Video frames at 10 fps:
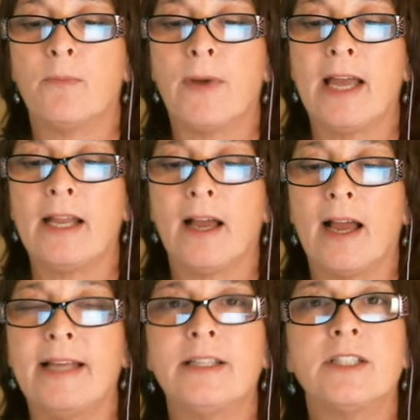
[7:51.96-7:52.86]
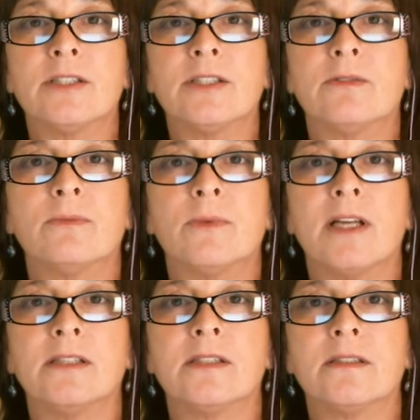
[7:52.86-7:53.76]
but I just
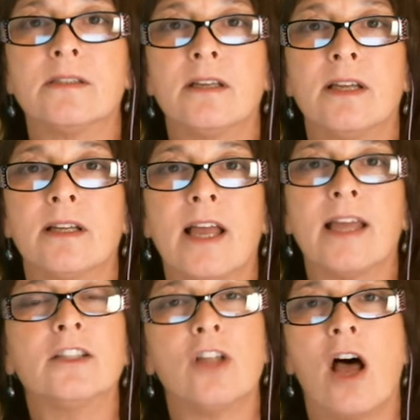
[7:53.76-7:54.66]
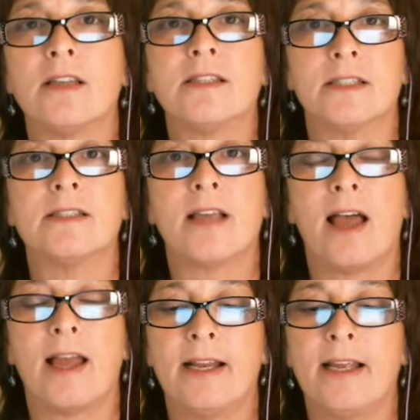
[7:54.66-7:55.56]
was kind of lost
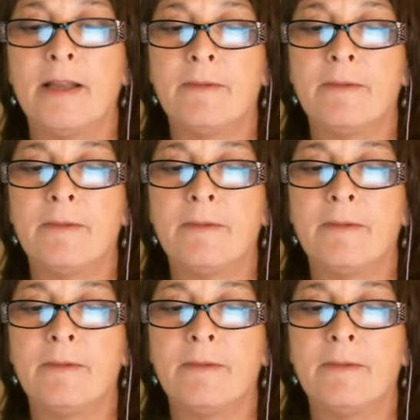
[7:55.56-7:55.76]
inside.